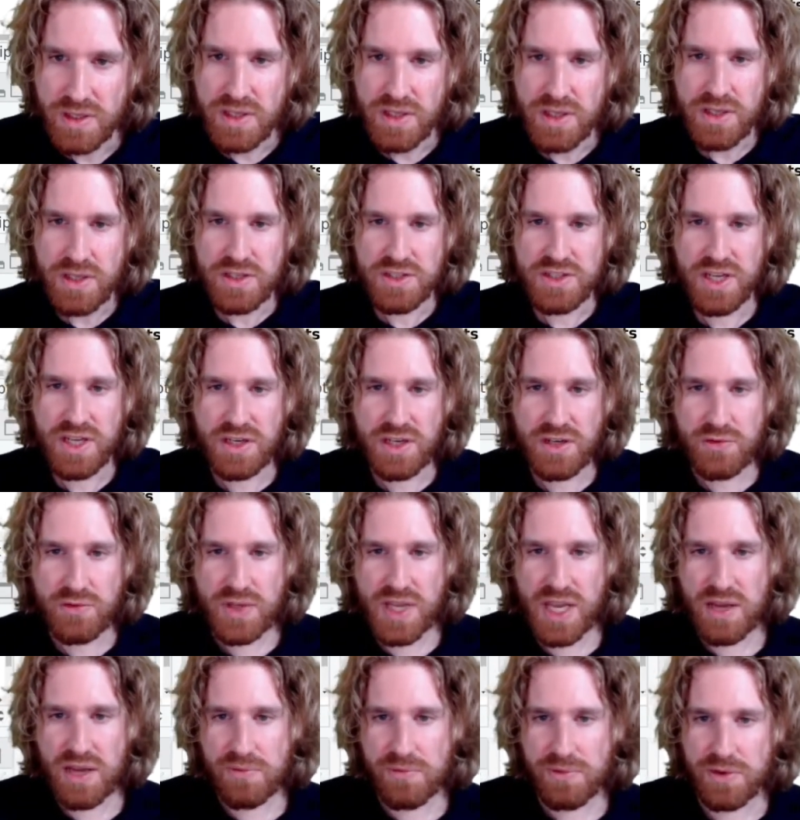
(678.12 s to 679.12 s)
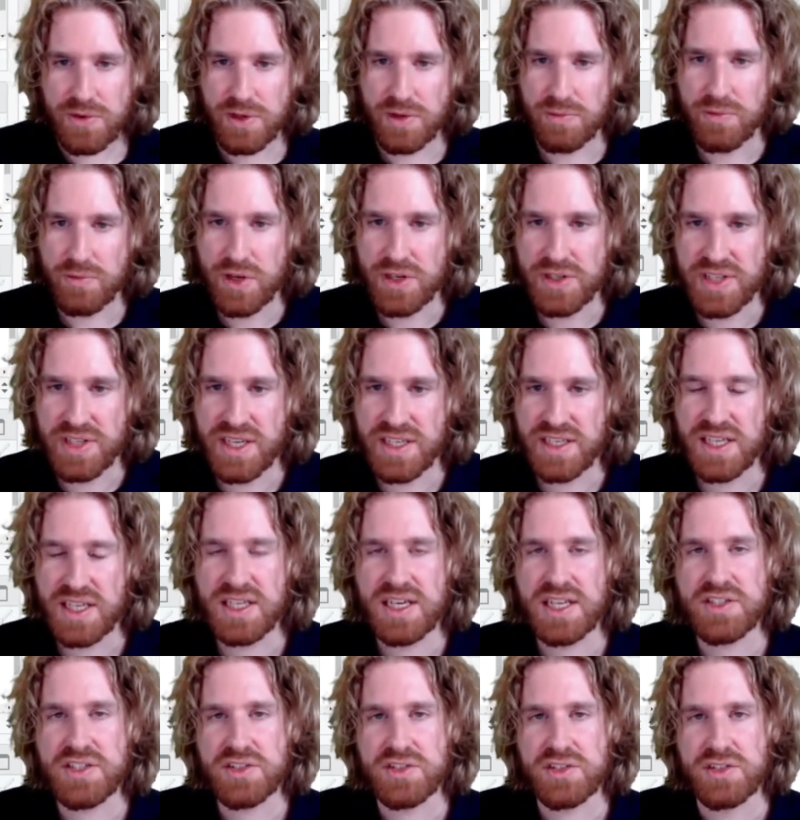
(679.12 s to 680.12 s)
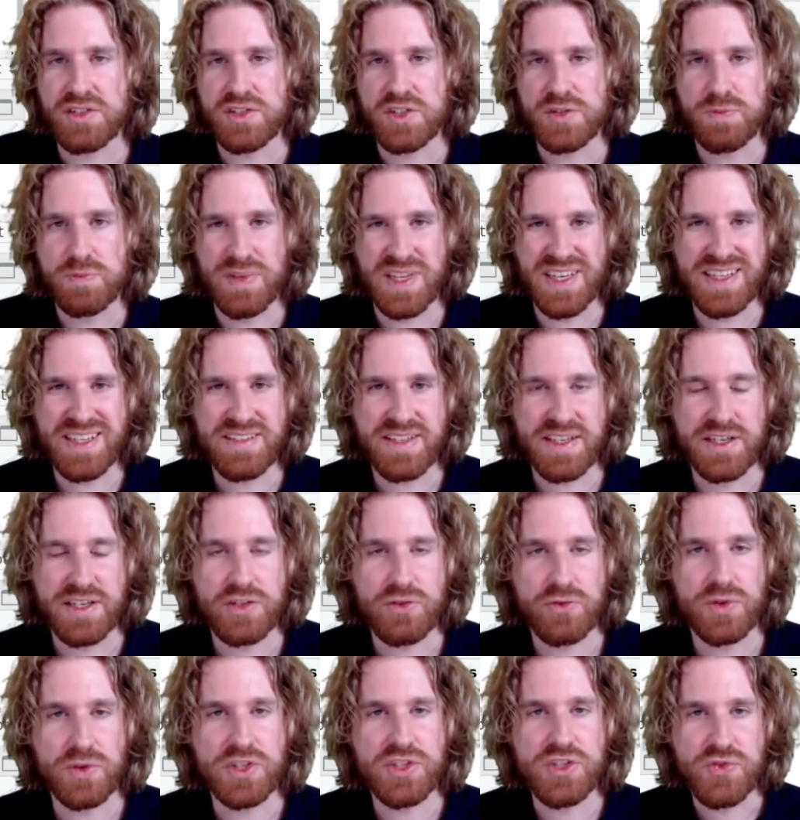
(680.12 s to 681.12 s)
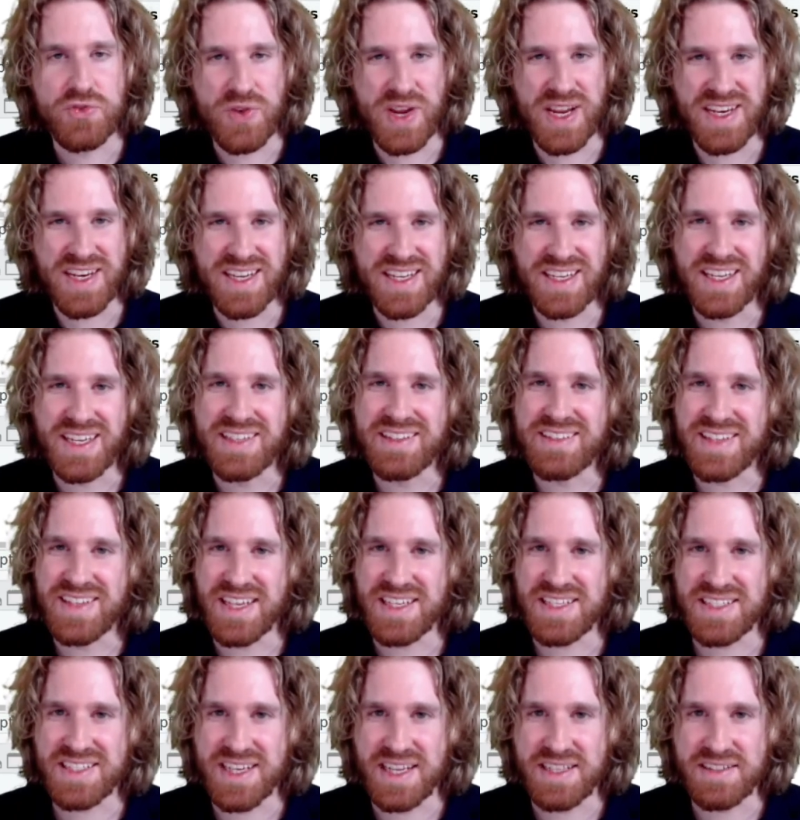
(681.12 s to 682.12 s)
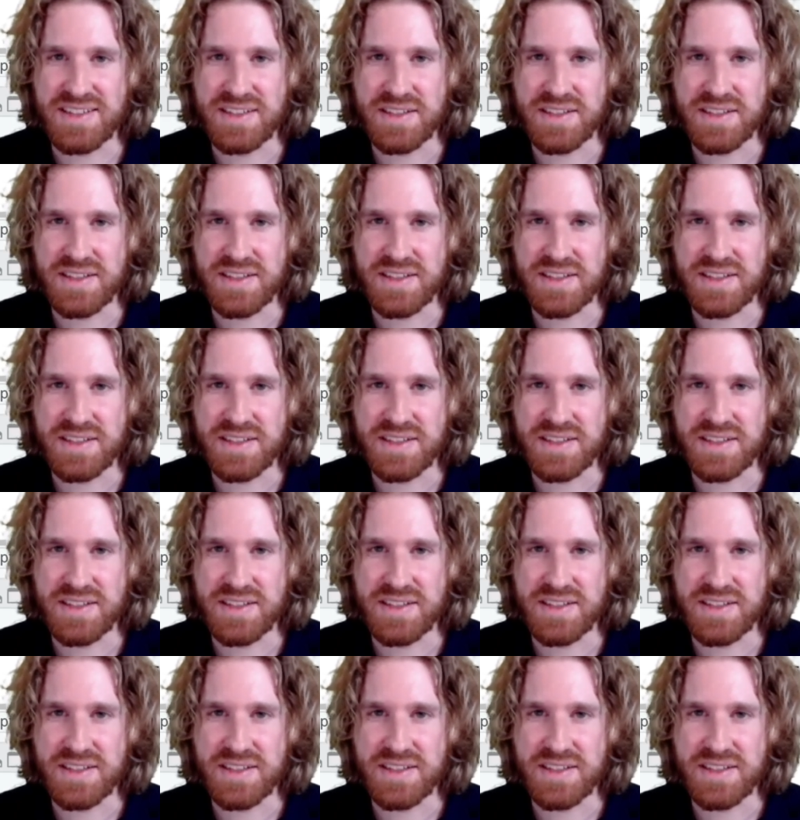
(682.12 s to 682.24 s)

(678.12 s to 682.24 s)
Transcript: So now that we have our data, let's split it into a training and test set.